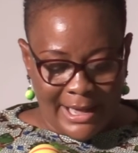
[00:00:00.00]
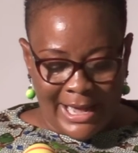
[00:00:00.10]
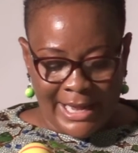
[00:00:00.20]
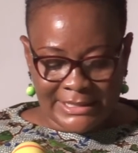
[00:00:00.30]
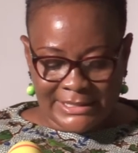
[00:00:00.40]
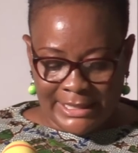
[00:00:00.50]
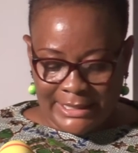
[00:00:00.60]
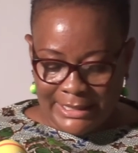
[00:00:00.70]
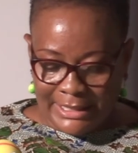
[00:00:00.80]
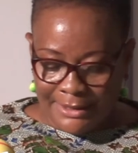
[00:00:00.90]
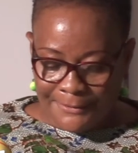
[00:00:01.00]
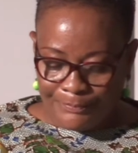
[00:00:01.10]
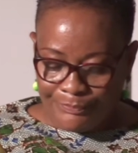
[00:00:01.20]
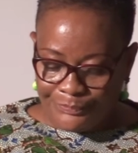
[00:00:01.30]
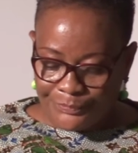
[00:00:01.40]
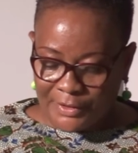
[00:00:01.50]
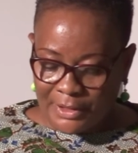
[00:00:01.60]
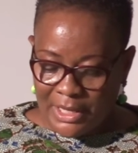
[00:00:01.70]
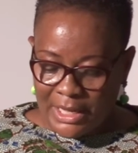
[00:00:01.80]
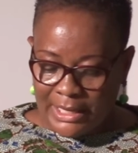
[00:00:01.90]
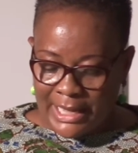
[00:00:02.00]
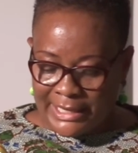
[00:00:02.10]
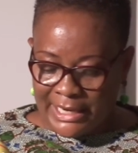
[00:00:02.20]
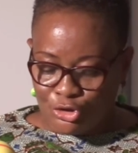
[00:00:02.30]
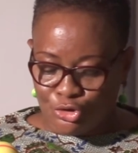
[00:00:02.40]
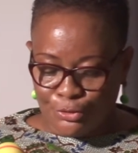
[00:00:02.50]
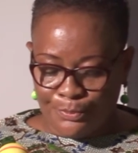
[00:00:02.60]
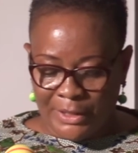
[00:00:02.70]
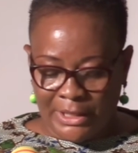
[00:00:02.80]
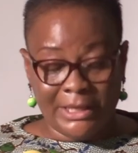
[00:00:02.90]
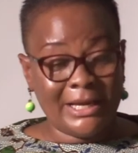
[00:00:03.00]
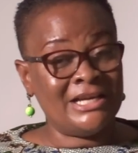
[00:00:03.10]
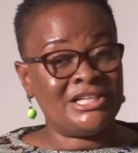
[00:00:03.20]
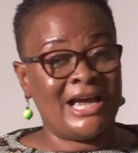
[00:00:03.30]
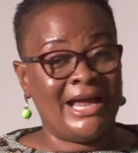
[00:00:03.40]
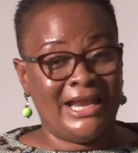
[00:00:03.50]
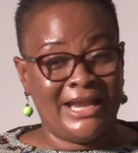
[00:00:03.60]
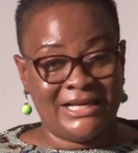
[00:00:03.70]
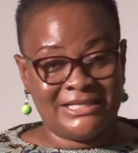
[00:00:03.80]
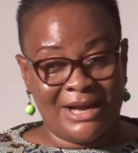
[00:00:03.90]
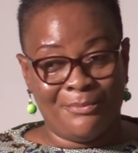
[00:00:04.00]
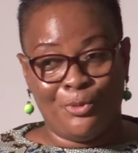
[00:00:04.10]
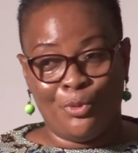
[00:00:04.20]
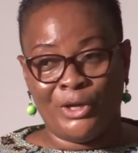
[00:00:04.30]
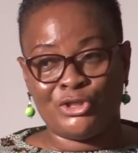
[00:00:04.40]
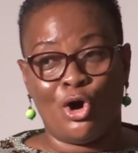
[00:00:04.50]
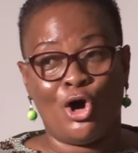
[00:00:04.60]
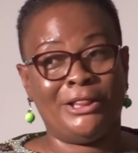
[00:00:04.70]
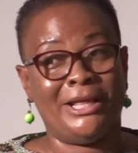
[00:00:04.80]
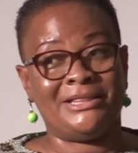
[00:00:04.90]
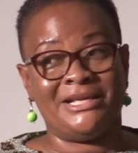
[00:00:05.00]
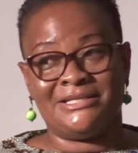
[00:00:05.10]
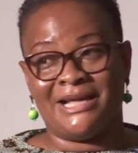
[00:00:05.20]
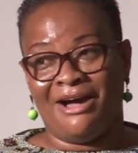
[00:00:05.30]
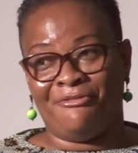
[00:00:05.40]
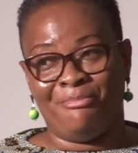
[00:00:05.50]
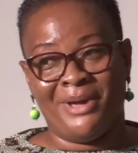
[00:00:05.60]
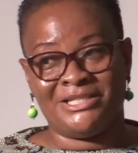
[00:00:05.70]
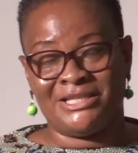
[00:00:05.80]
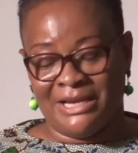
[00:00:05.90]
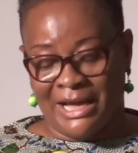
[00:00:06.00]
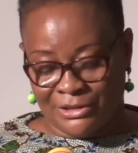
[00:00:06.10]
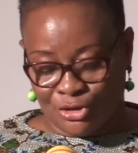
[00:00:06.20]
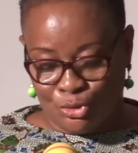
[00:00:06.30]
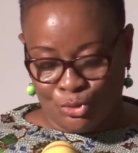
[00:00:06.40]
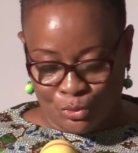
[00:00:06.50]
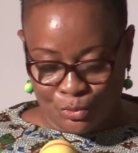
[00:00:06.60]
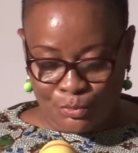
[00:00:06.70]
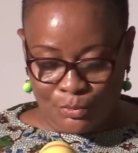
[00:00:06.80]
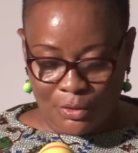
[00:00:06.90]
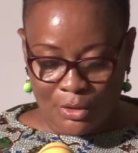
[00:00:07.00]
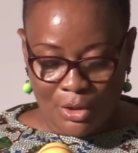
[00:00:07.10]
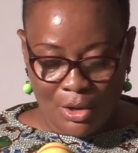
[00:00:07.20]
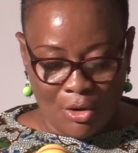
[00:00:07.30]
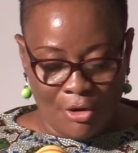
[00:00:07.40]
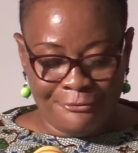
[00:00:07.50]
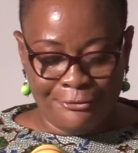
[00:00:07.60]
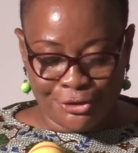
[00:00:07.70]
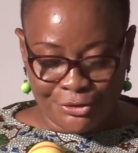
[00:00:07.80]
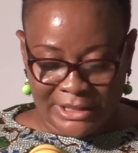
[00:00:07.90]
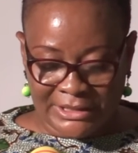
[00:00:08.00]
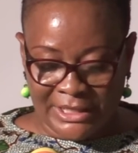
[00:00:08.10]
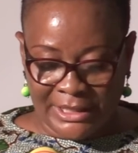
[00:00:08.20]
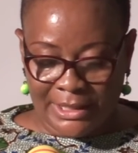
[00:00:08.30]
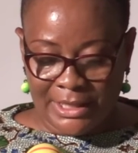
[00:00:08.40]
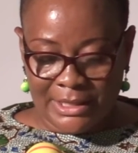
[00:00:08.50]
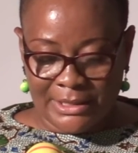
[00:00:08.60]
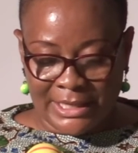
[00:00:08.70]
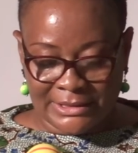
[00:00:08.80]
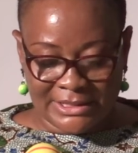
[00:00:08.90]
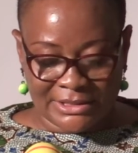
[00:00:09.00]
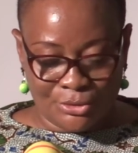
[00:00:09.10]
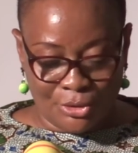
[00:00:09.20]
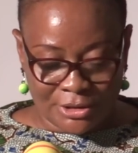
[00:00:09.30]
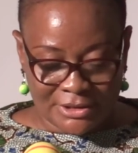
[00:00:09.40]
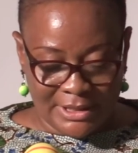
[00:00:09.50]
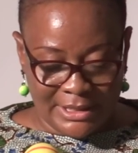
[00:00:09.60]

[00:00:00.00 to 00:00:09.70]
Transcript: Ideally, Ghana should be a shining example with all the things I have mentioned as do. Unfortunately, that is not